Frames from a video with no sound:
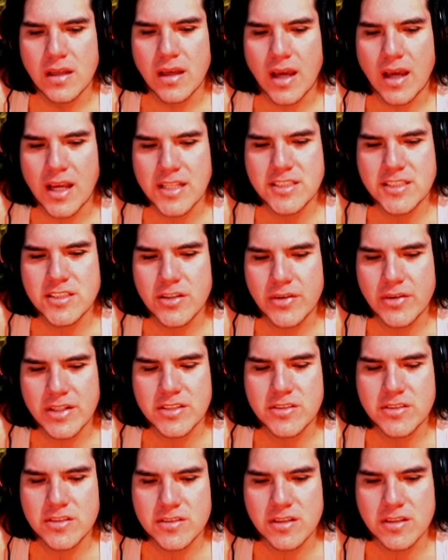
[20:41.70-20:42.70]
Hey, sorry it
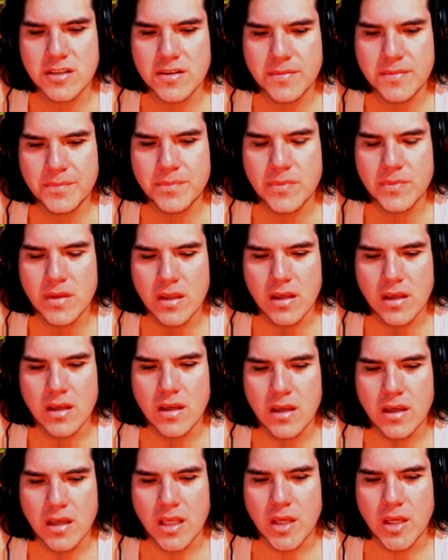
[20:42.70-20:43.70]
took so long.
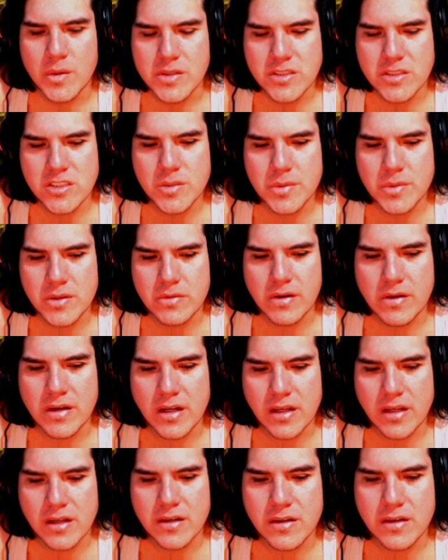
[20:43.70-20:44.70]
It was super crowded
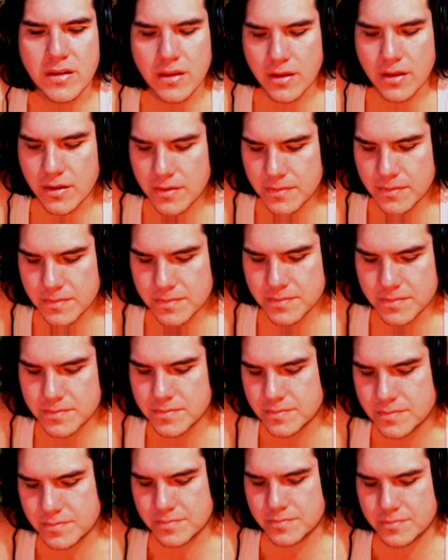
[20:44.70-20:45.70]
here, the...
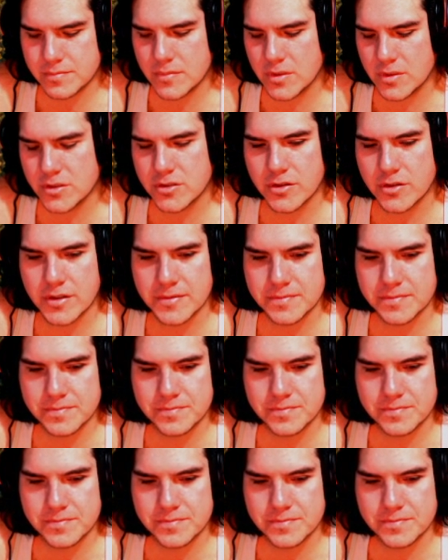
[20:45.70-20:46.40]
Oh, sorry.